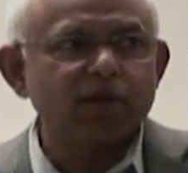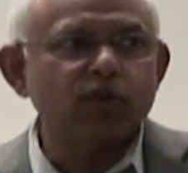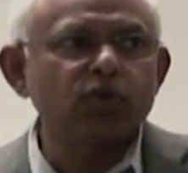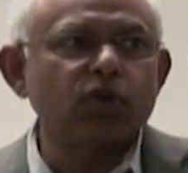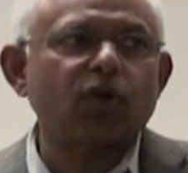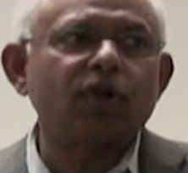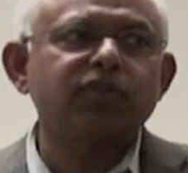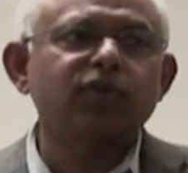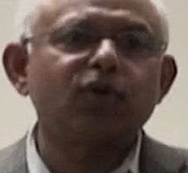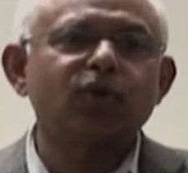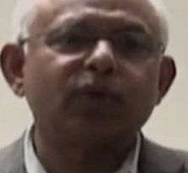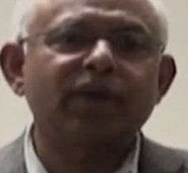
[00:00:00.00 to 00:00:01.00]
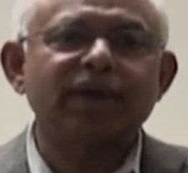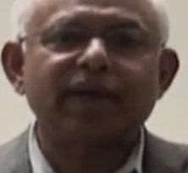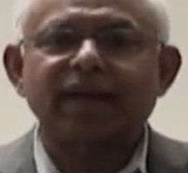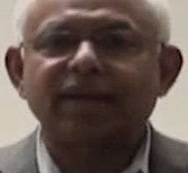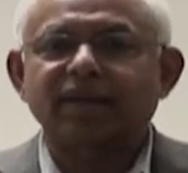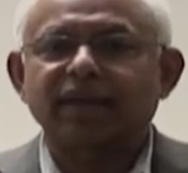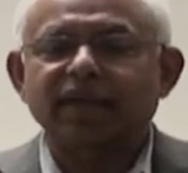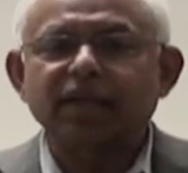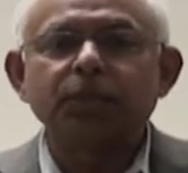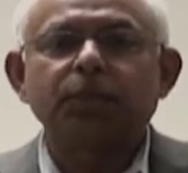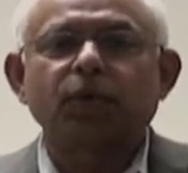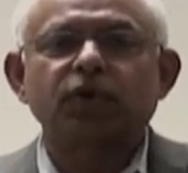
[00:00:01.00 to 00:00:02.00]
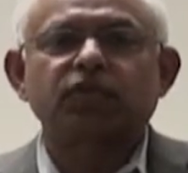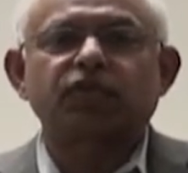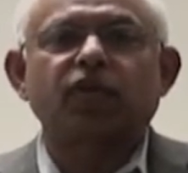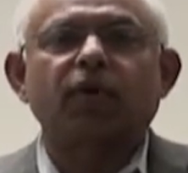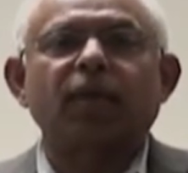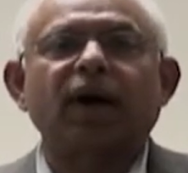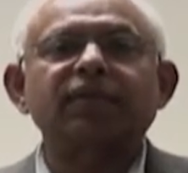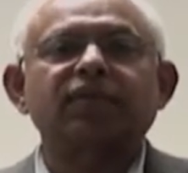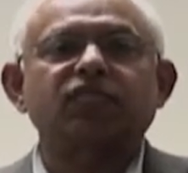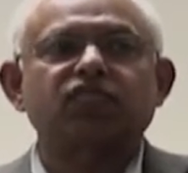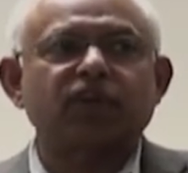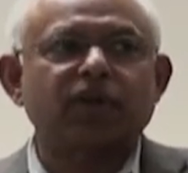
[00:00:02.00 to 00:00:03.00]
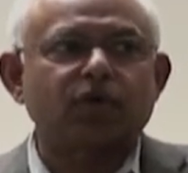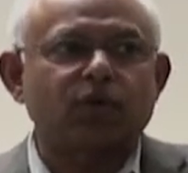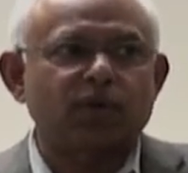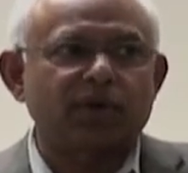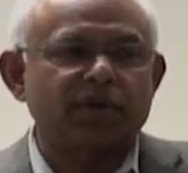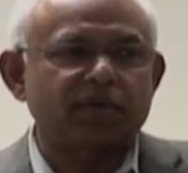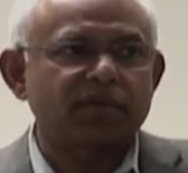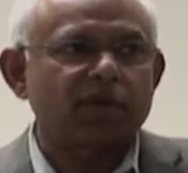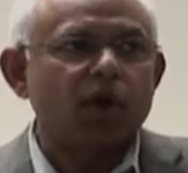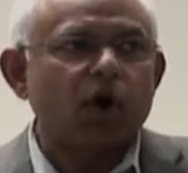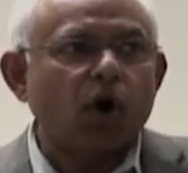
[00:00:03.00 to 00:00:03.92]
You are also looking at the inputs from other stakeholders.